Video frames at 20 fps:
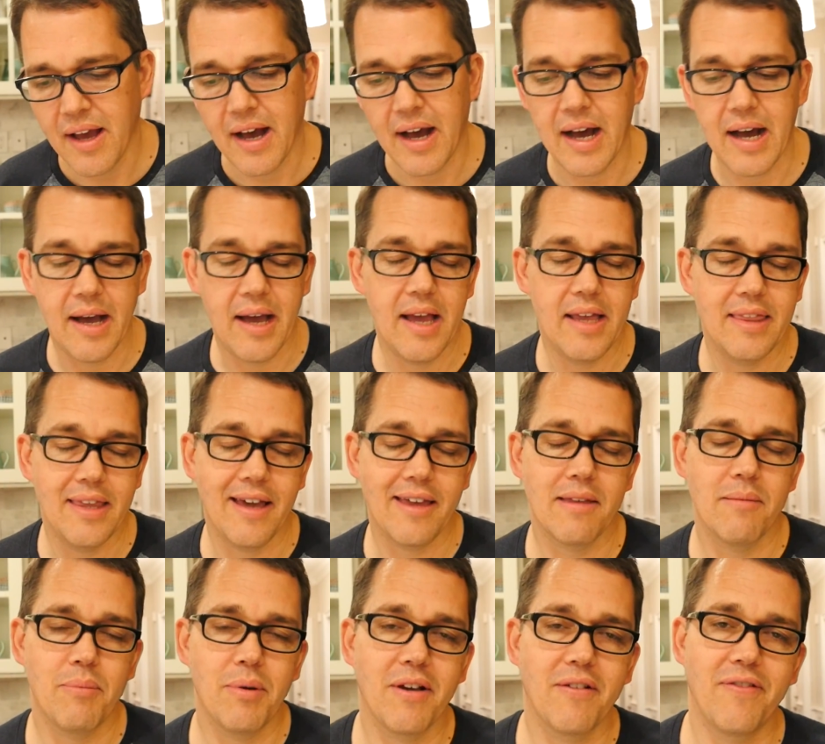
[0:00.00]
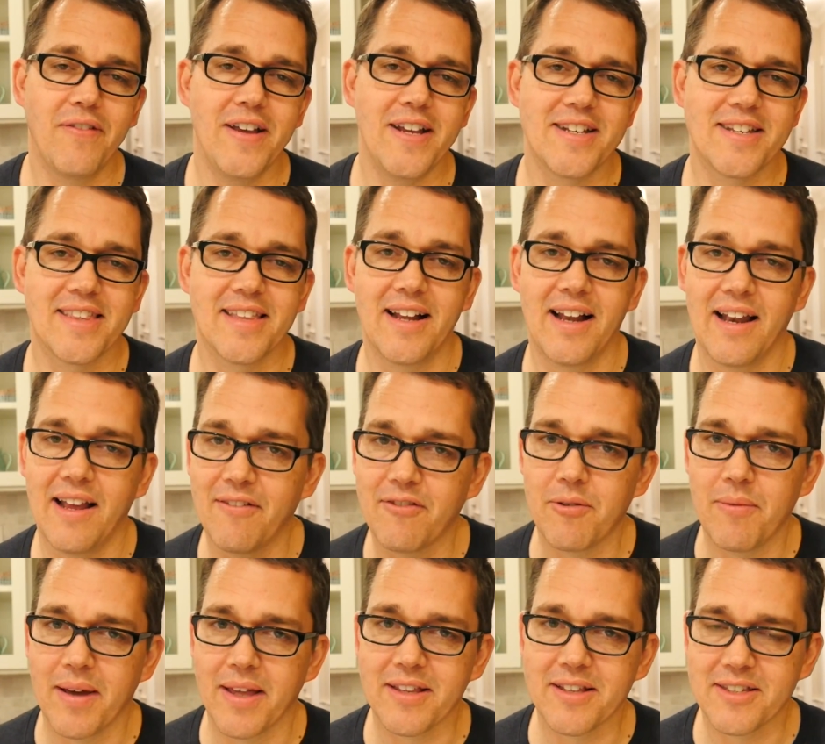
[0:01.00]
And the other big feature that I
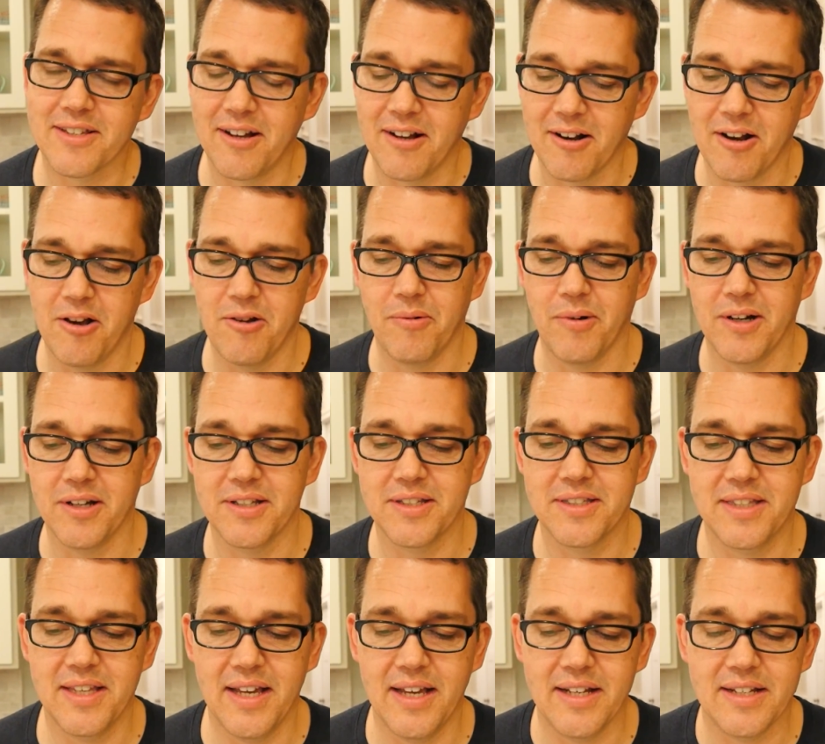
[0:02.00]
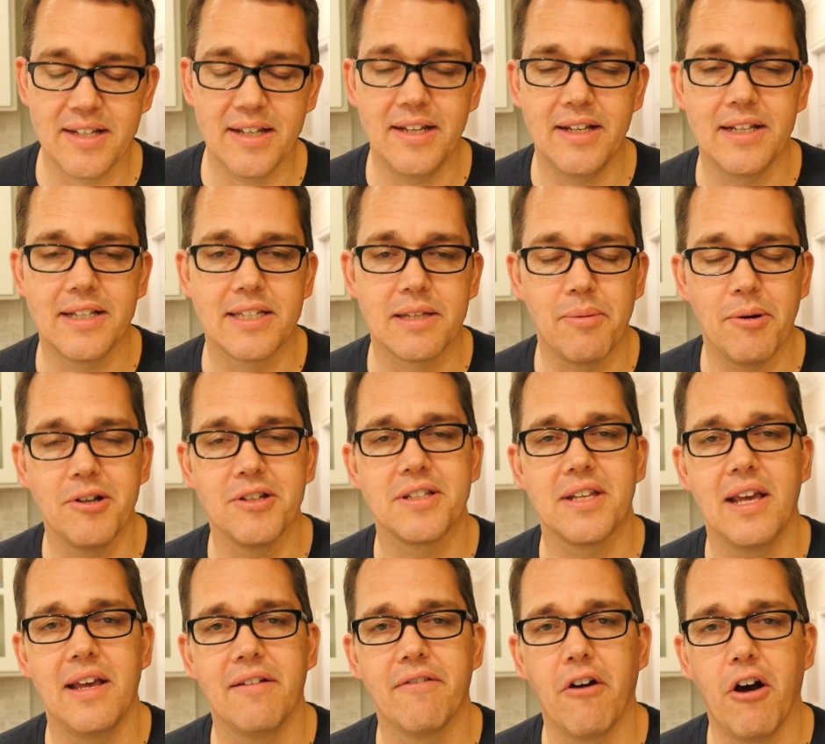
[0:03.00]
loved about the Solo was that it's supposed
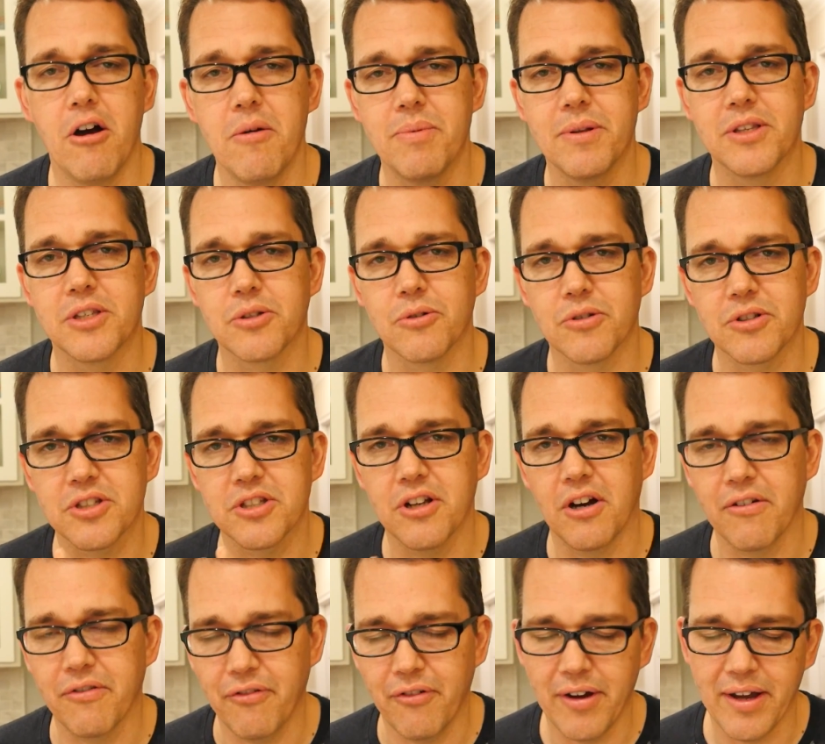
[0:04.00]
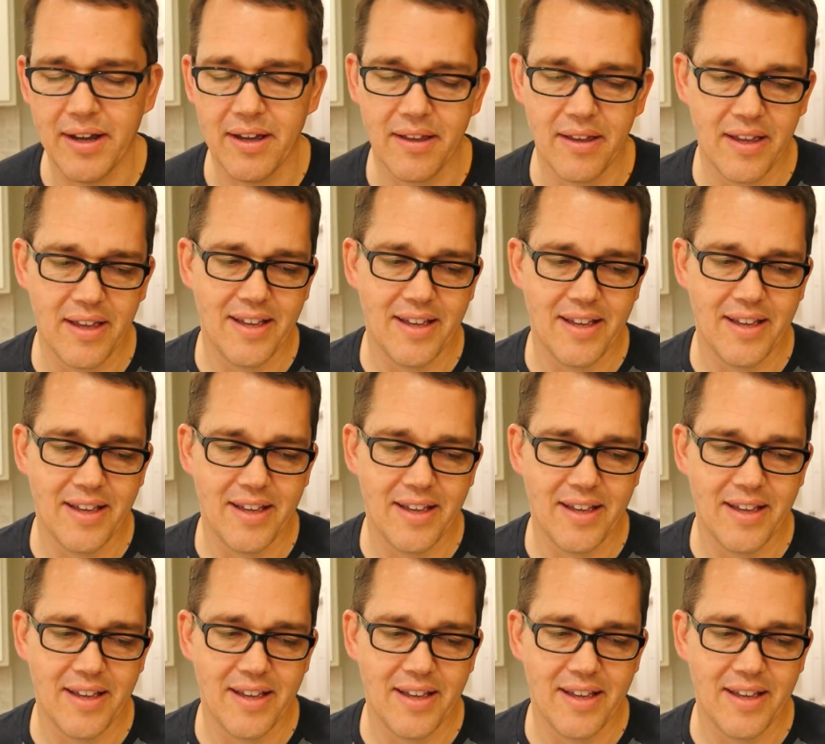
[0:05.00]
to have open source software.